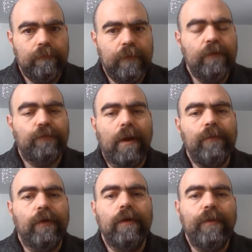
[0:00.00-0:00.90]
He's
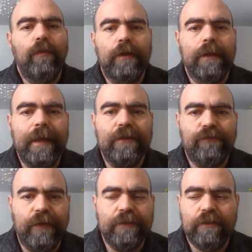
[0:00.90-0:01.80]
probably going to be one of the
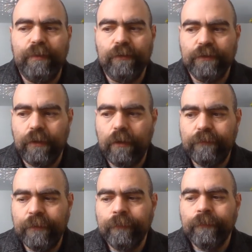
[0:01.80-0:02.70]
last fights to be
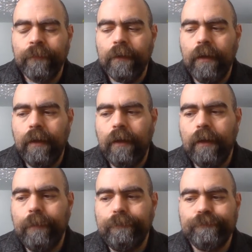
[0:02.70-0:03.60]
resolved.
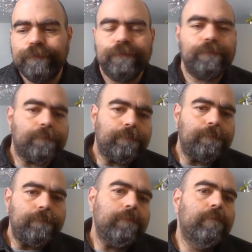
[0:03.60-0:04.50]
Um,
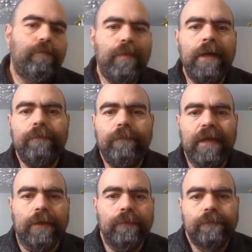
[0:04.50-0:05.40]
but
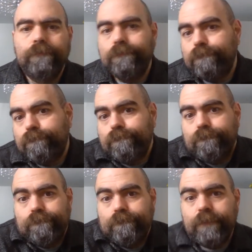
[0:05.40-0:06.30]

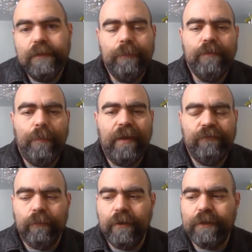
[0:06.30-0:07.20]
you pays
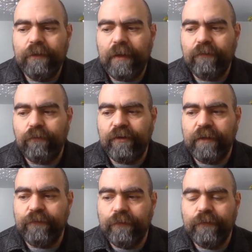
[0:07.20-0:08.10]
your money, you takes your
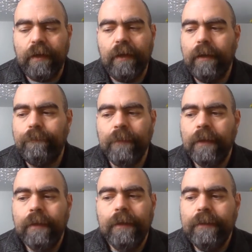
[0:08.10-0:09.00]
chances.
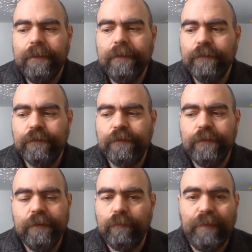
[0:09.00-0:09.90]

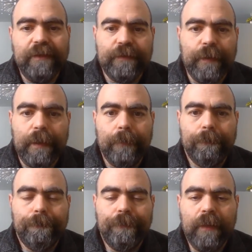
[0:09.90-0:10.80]
He's a beat stick,
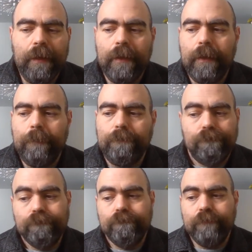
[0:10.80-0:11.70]

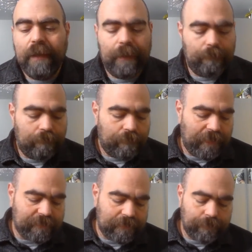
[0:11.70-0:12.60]
and
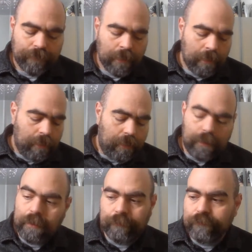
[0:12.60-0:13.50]
that's it.
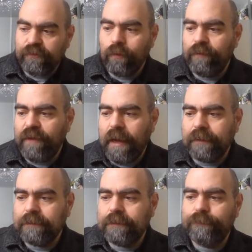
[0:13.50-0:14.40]
So we've
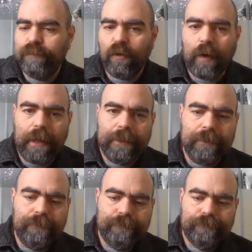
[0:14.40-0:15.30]
got Pariah